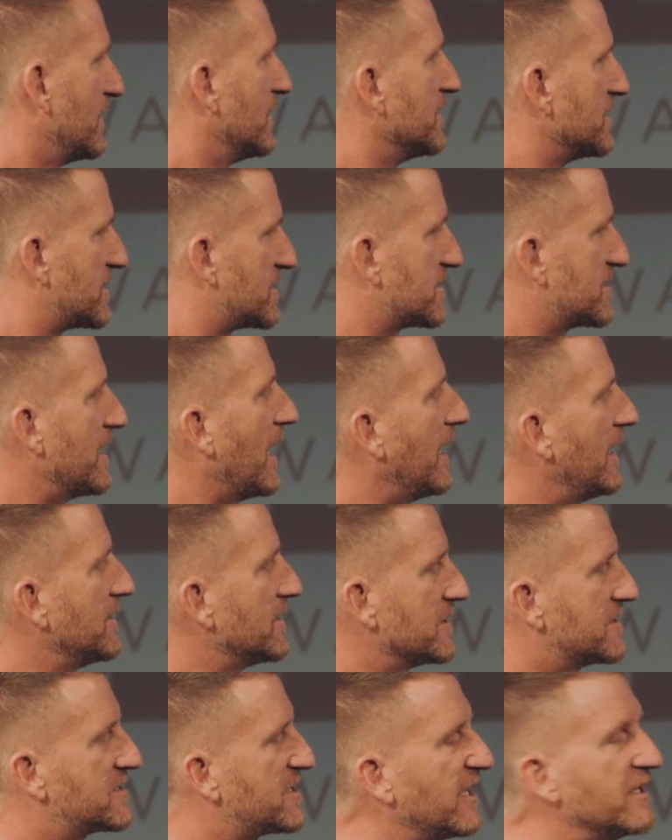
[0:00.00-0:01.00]
Stay
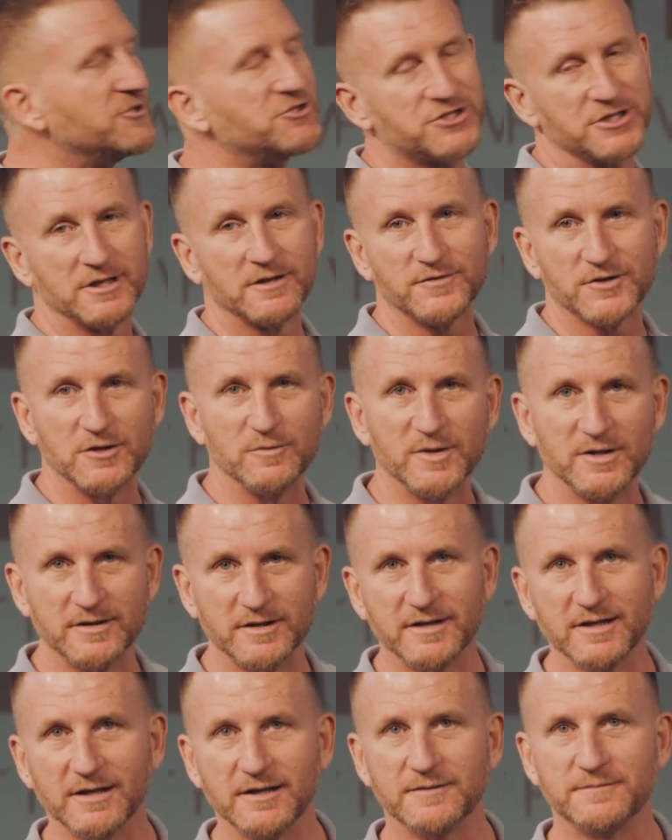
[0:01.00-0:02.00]
in the tension of
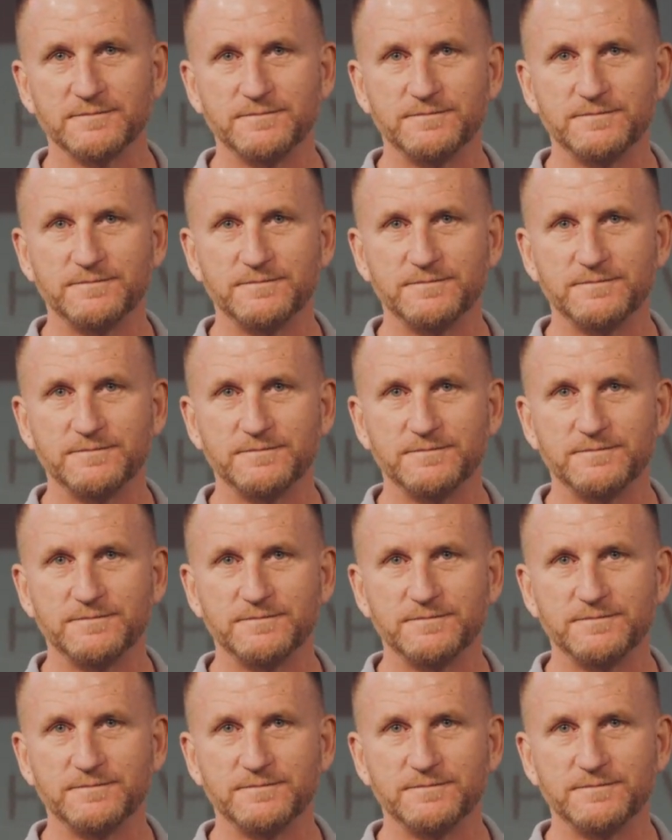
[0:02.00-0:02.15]
community